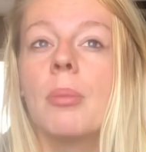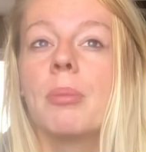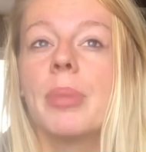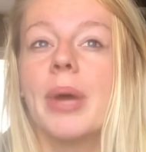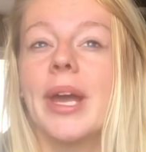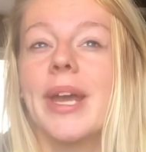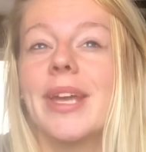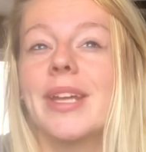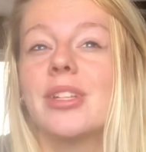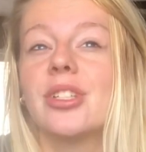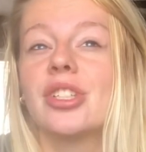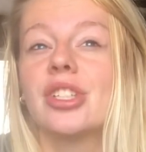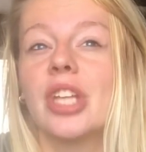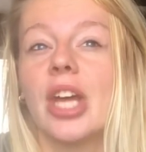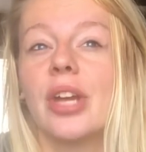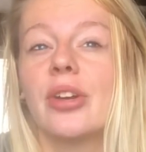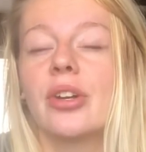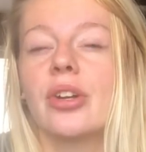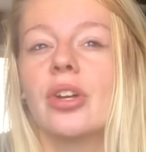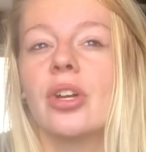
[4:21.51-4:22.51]
But in
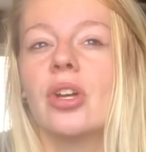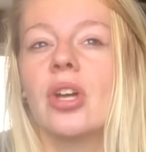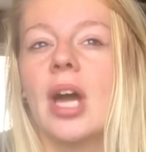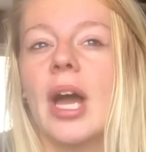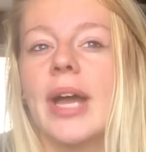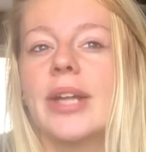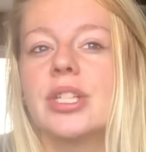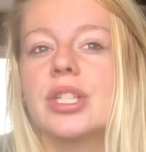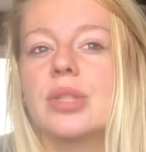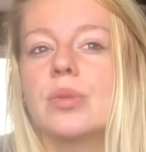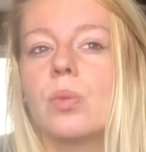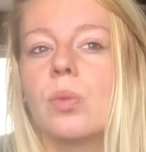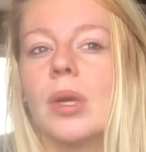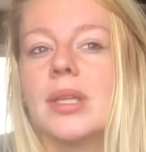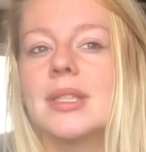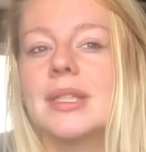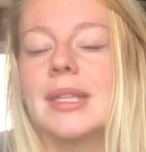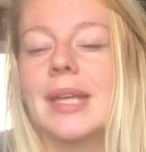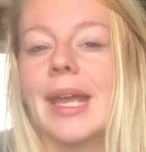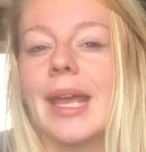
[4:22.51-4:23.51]
general, I just
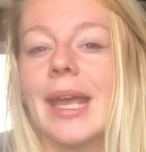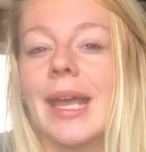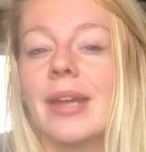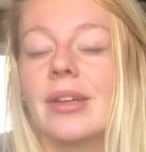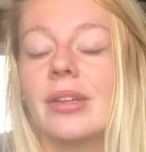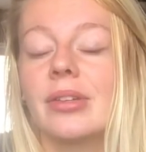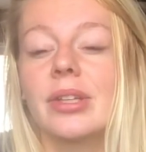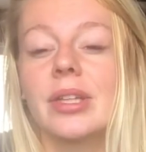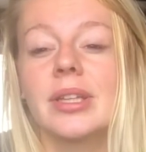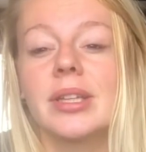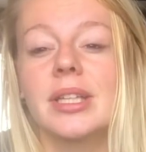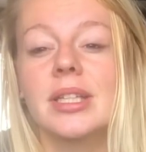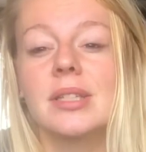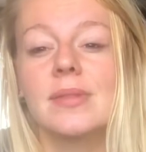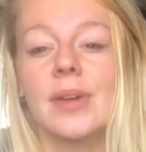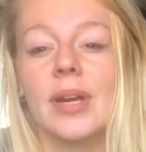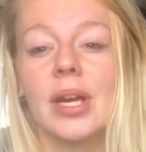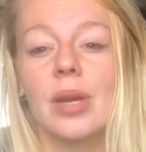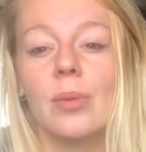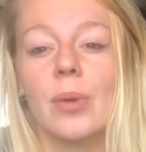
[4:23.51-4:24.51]
wasn't handling things
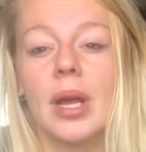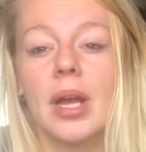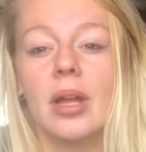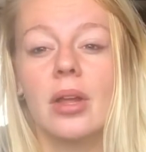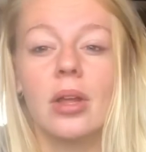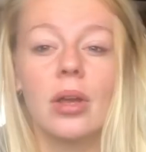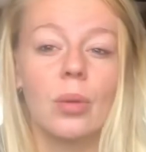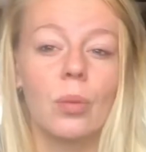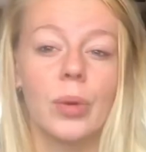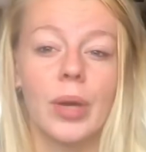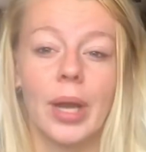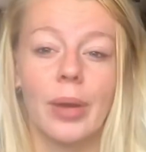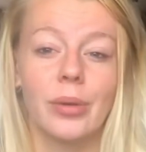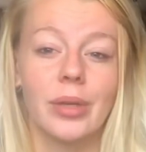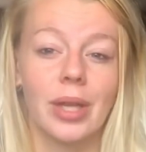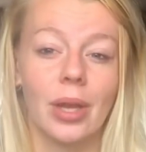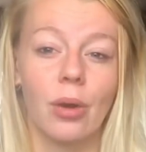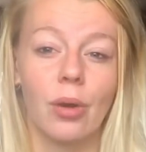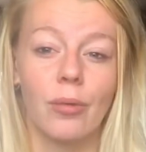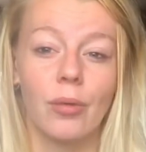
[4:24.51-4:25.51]
very well. When I would
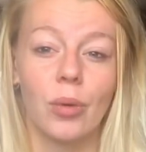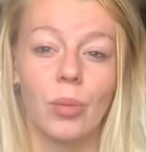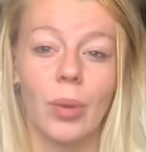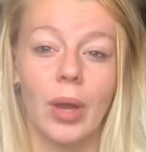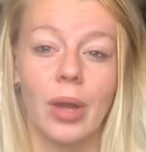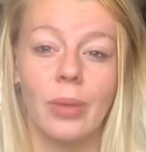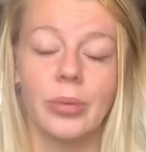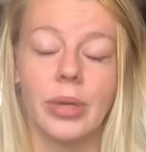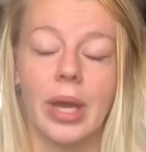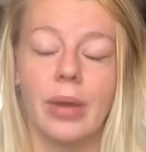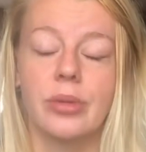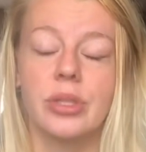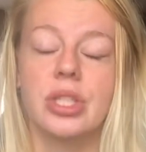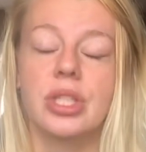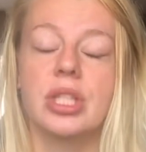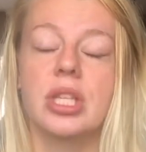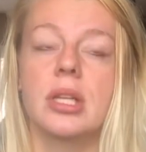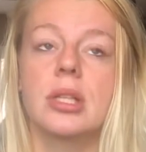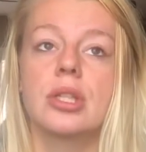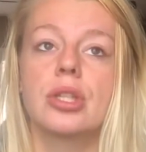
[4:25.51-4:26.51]
get overwhelmed, I would
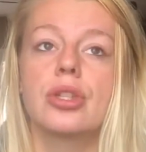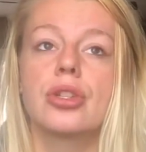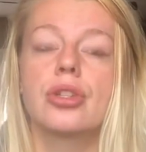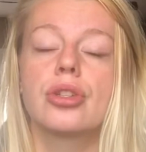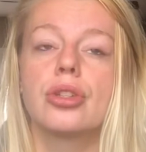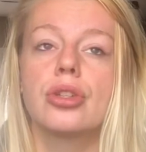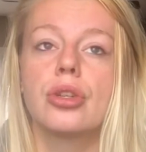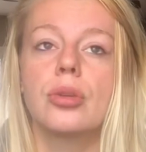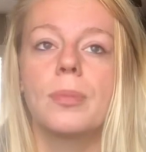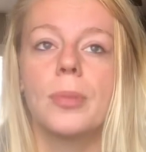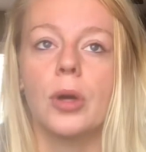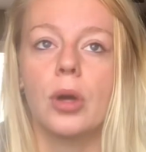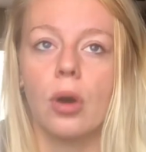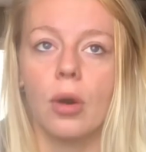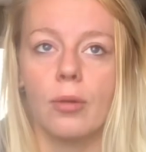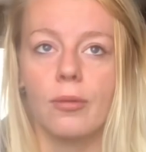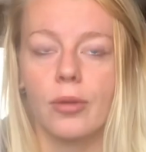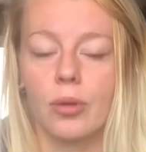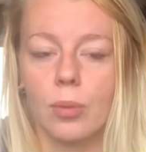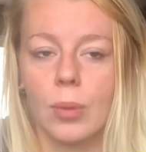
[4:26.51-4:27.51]
just get super
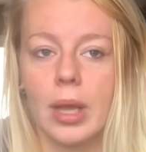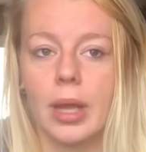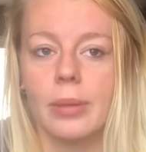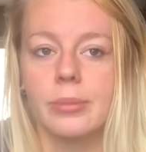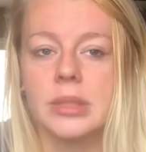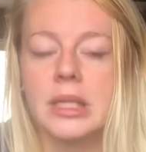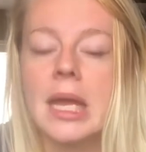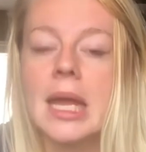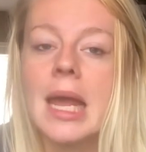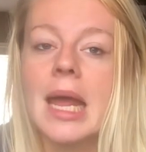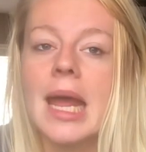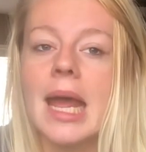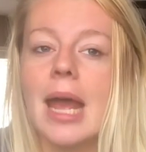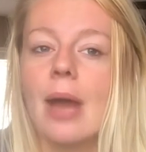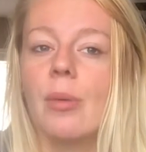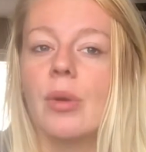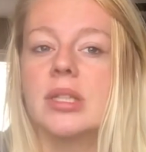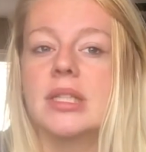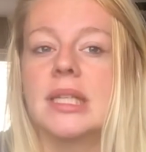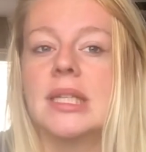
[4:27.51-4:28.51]
overwhelmed.
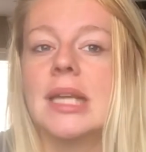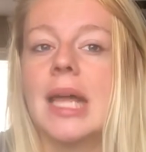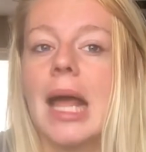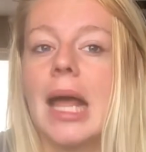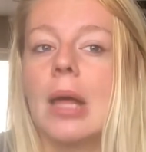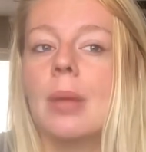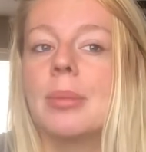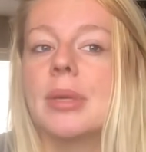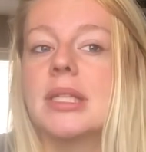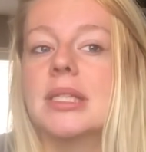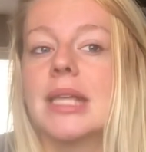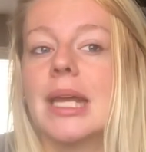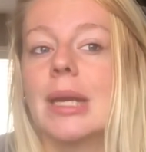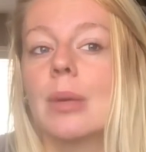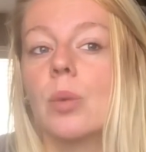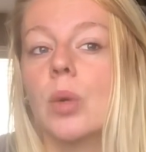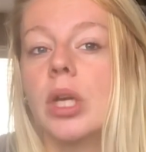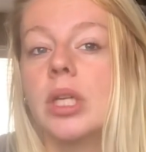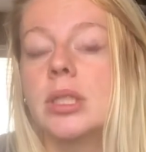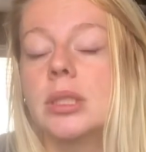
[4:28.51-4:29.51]
And what didn't help is I
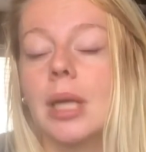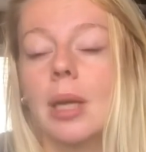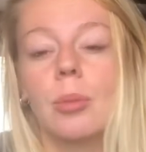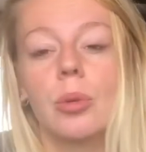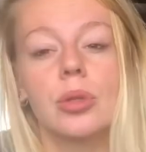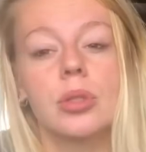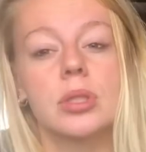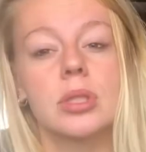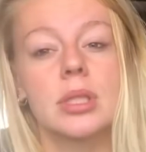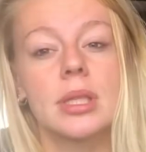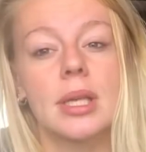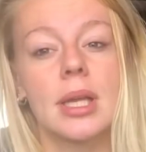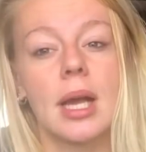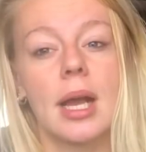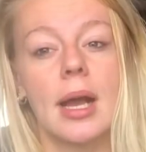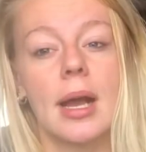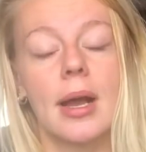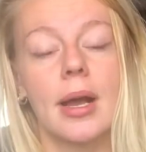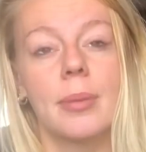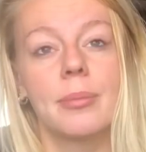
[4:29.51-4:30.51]
work doubles
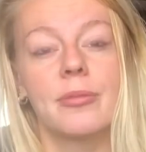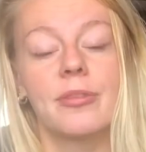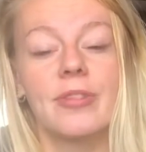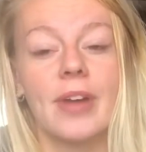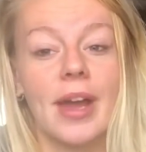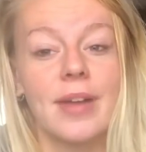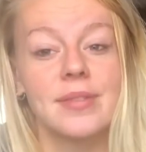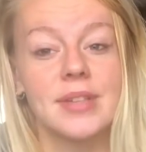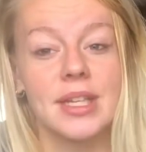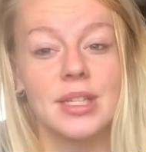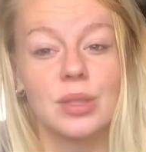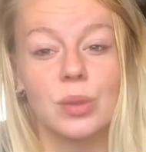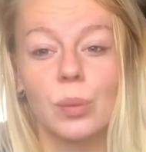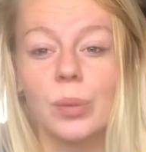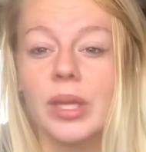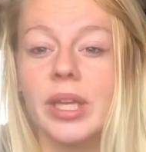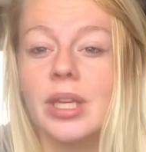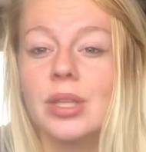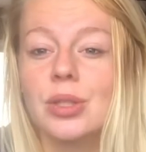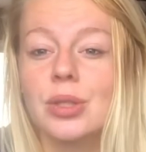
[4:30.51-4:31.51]
5 days a
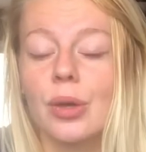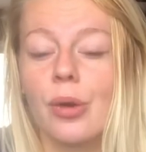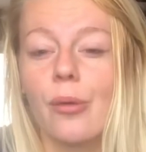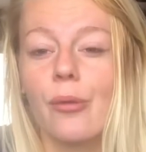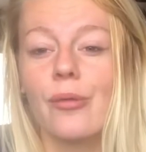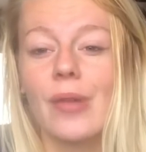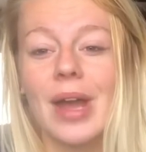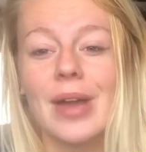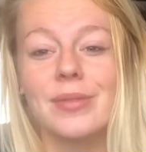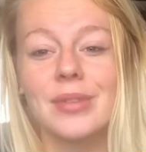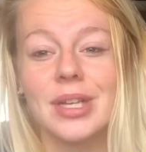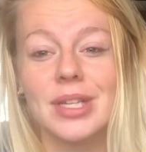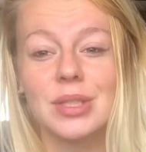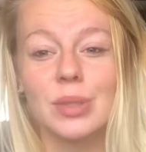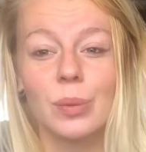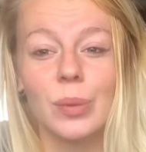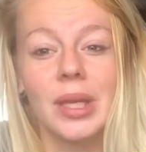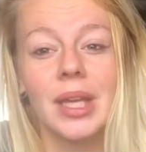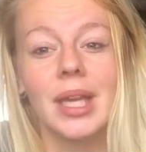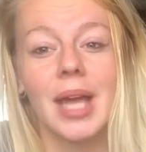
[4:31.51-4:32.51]
week. So 5 days
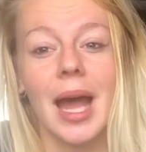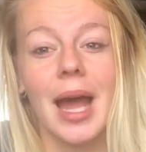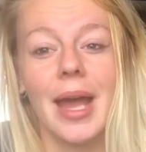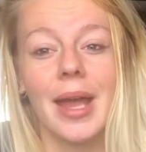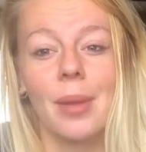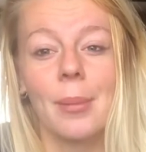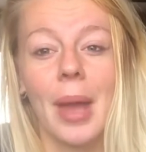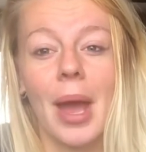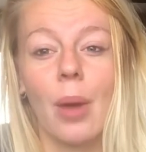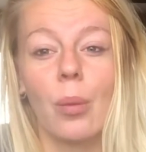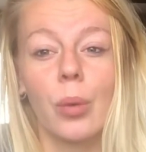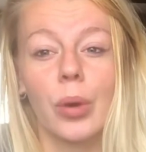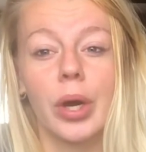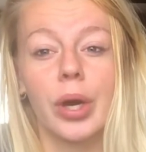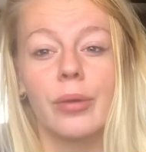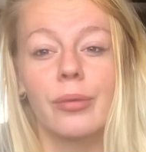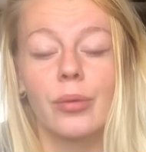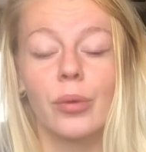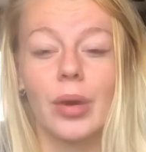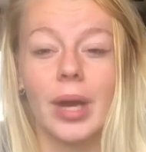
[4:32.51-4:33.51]
a week, I am at
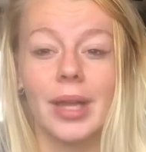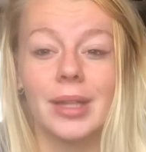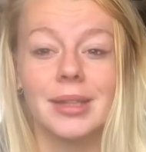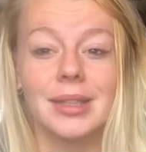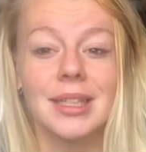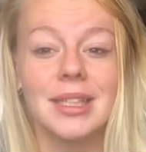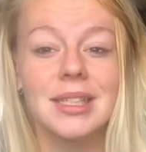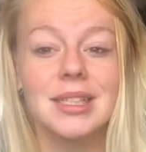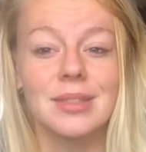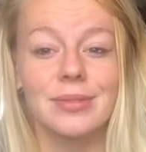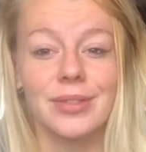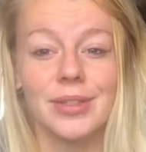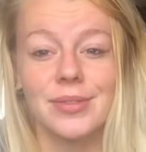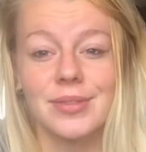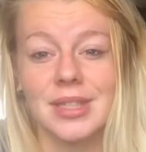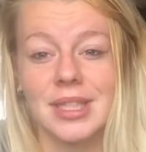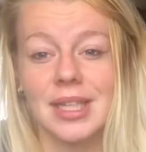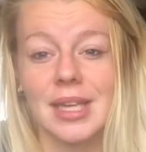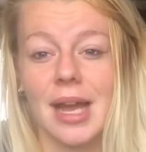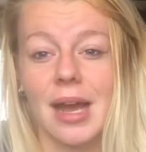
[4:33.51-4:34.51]
work for at least
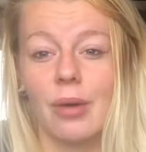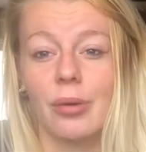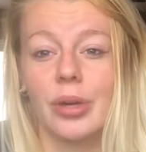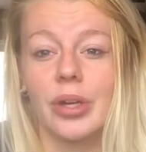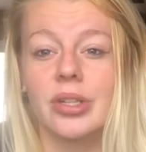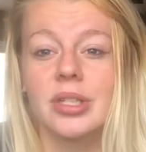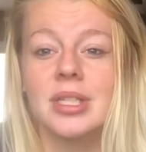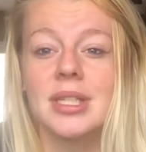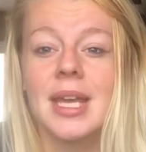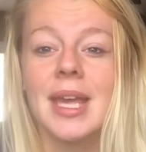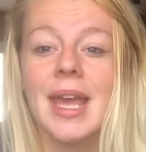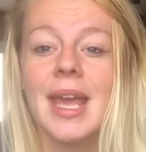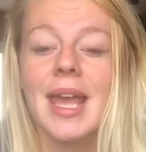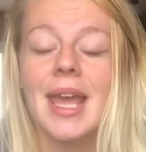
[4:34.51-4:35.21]
15 hours.